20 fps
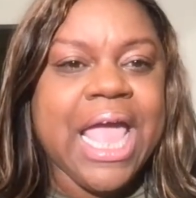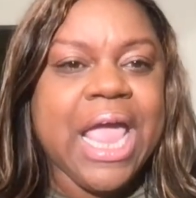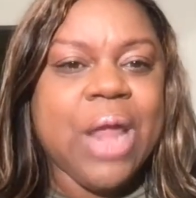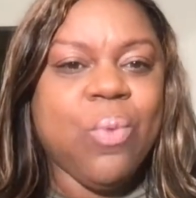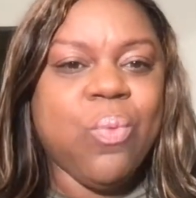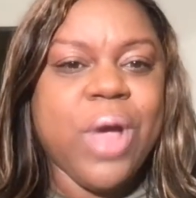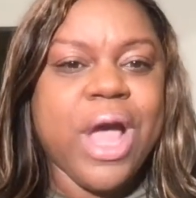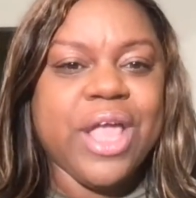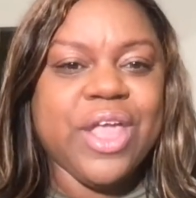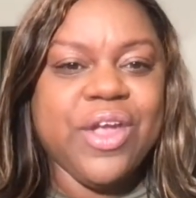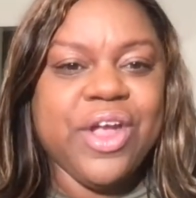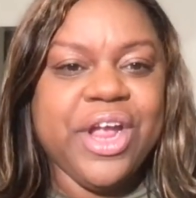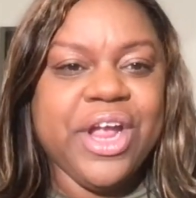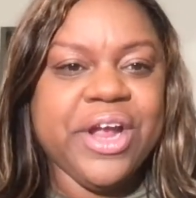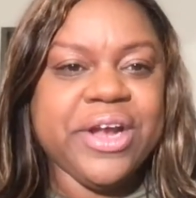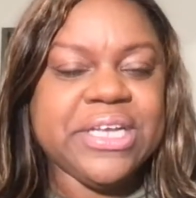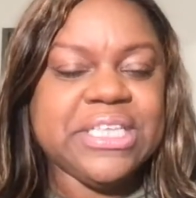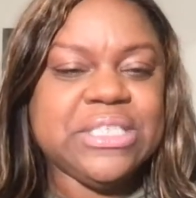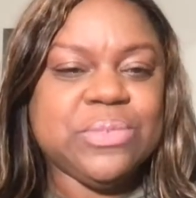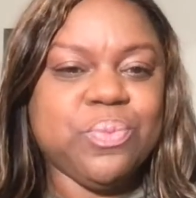And while you're
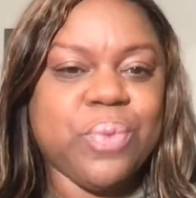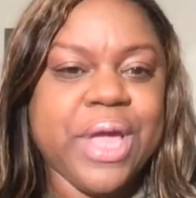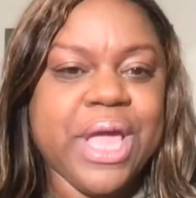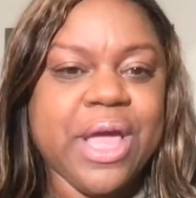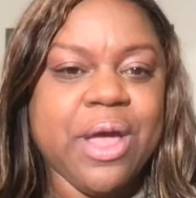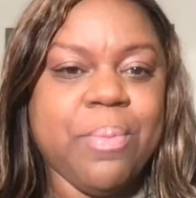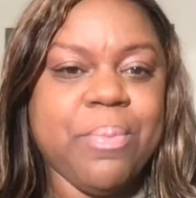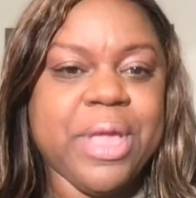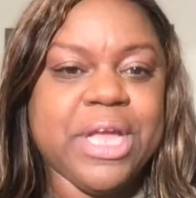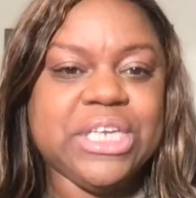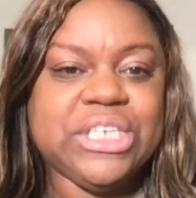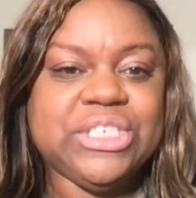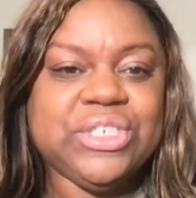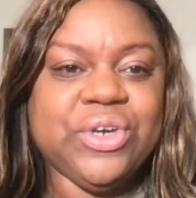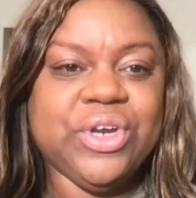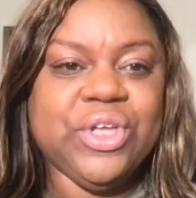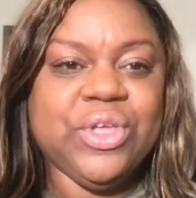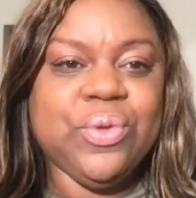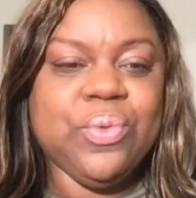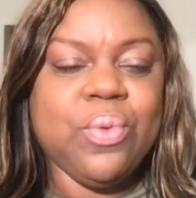here as well, make
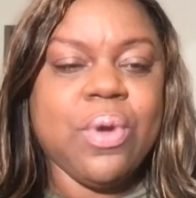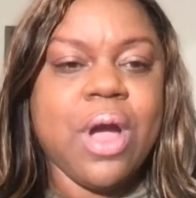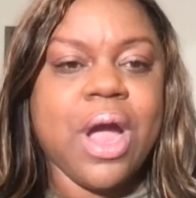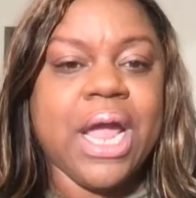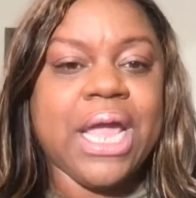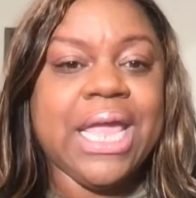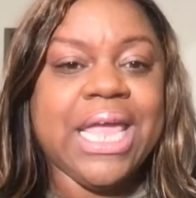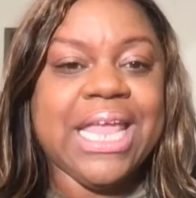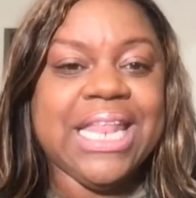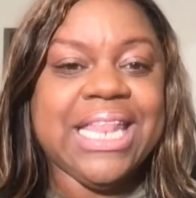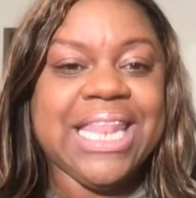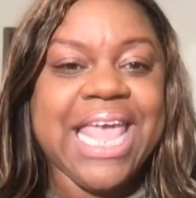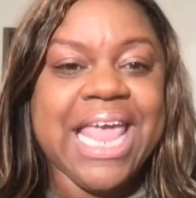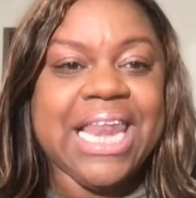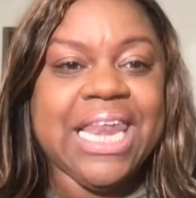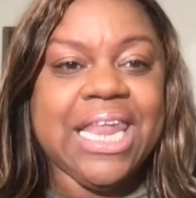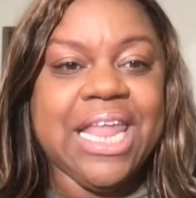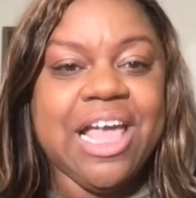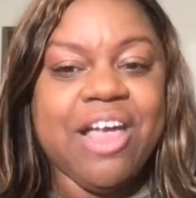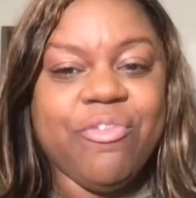sure you are hitting
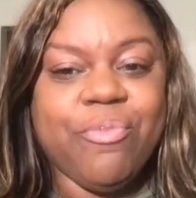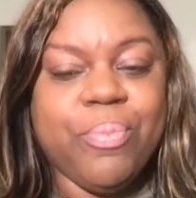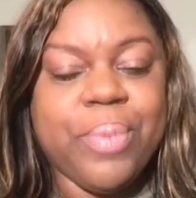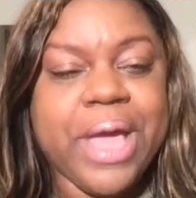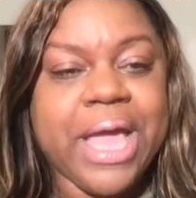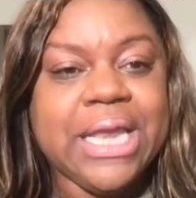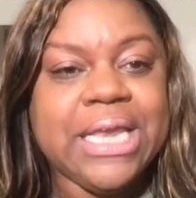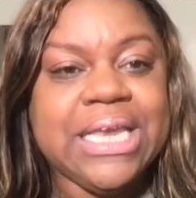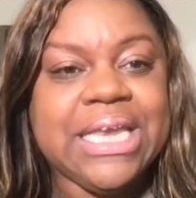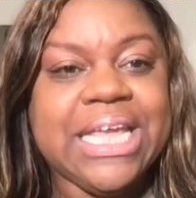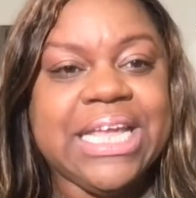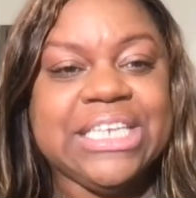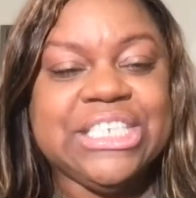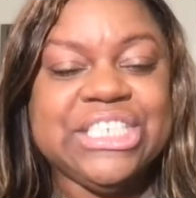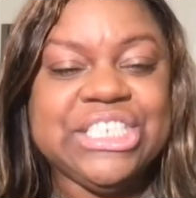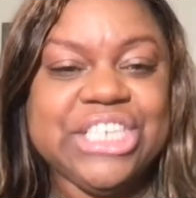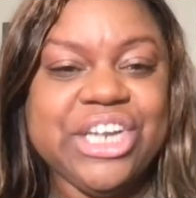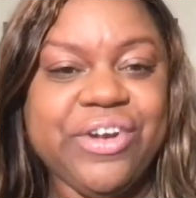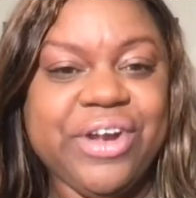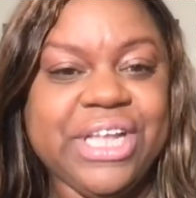that love button and
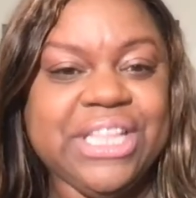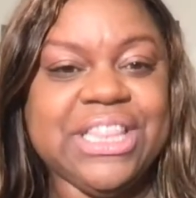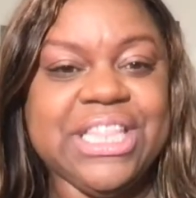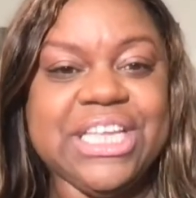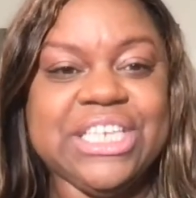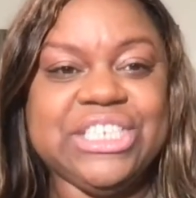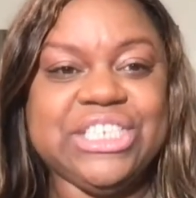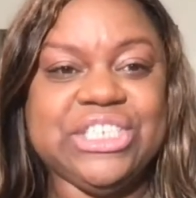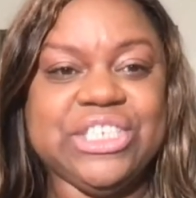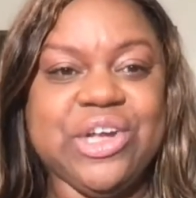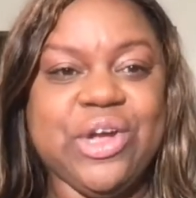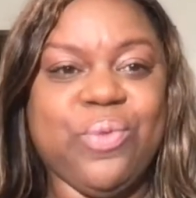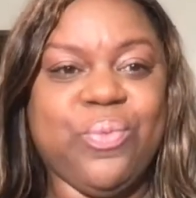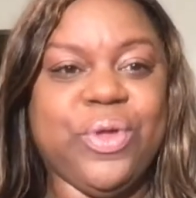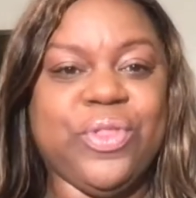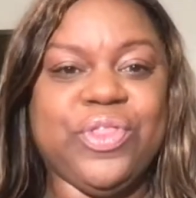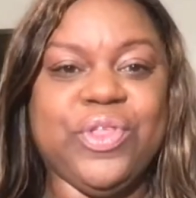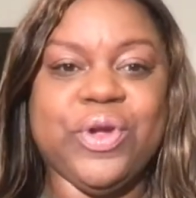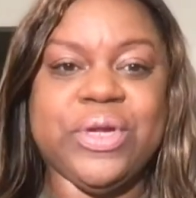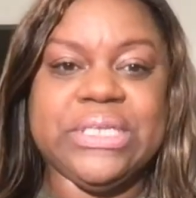sharing this show
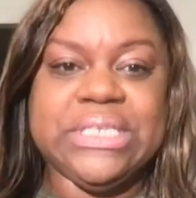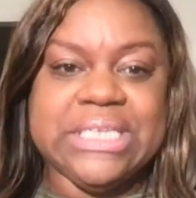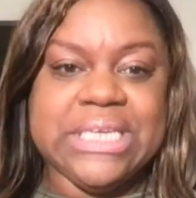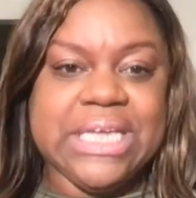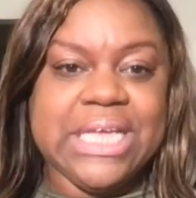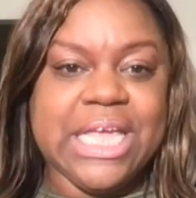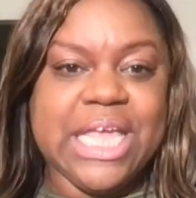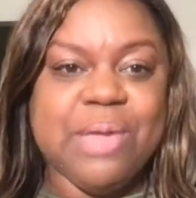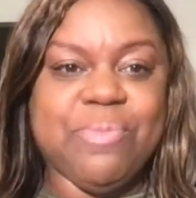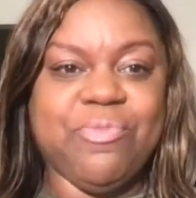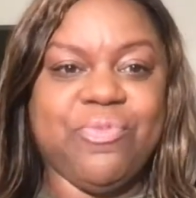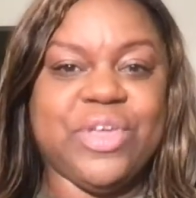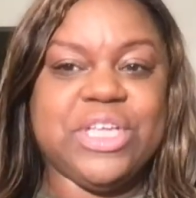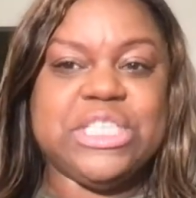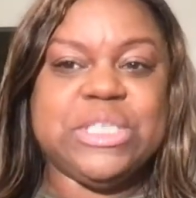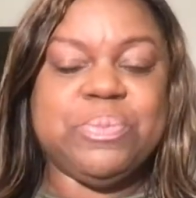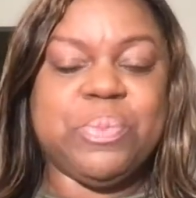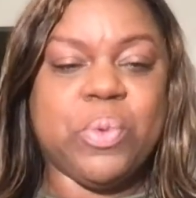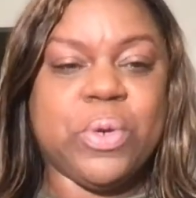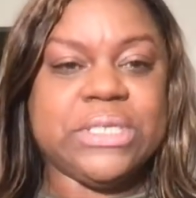with your
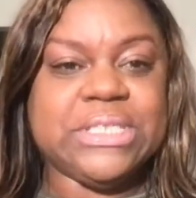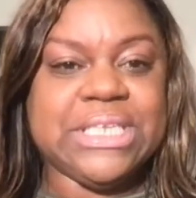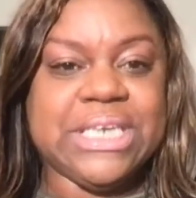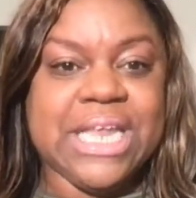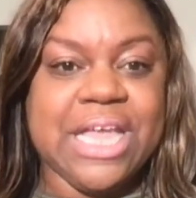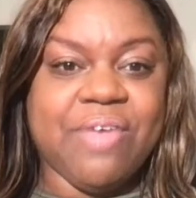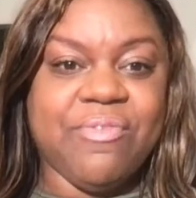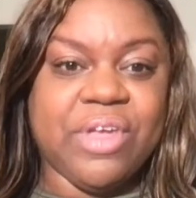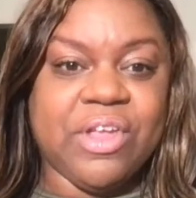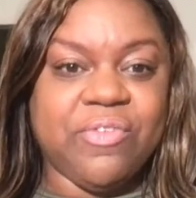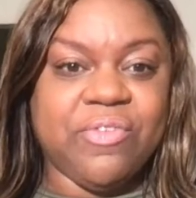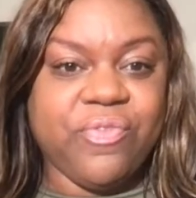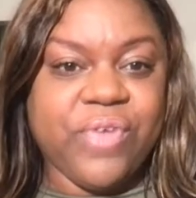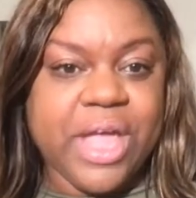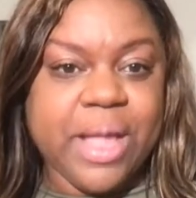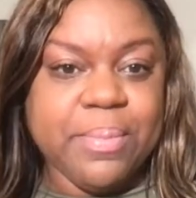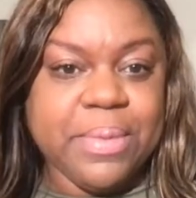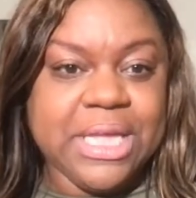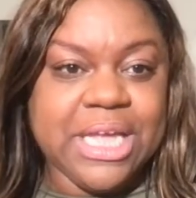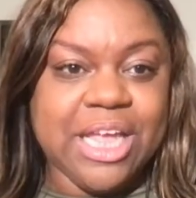DMV sports loving
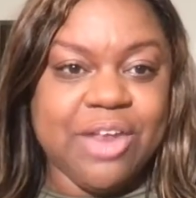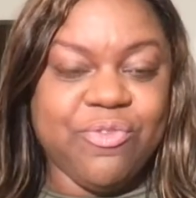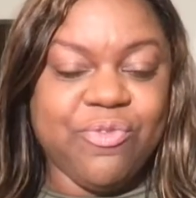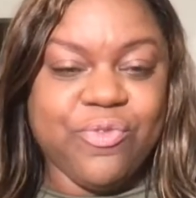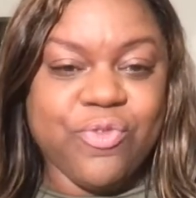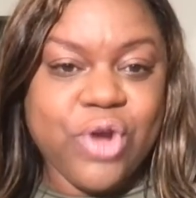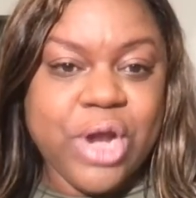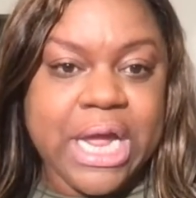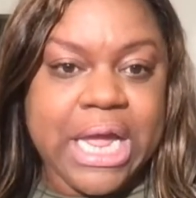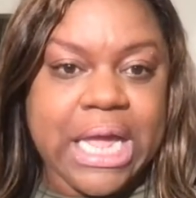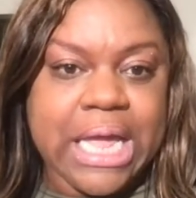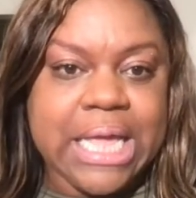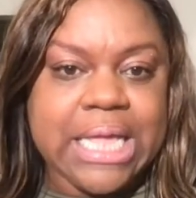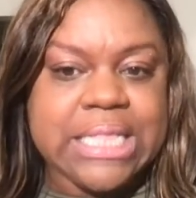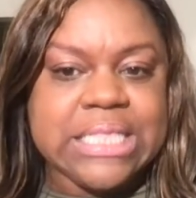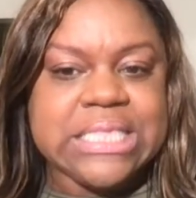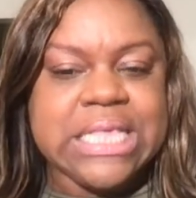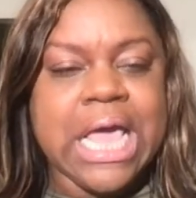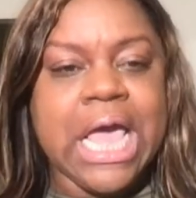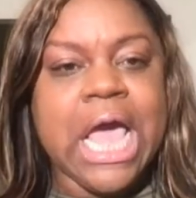family and
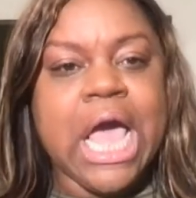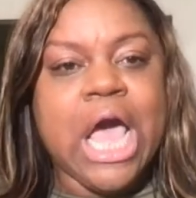friends.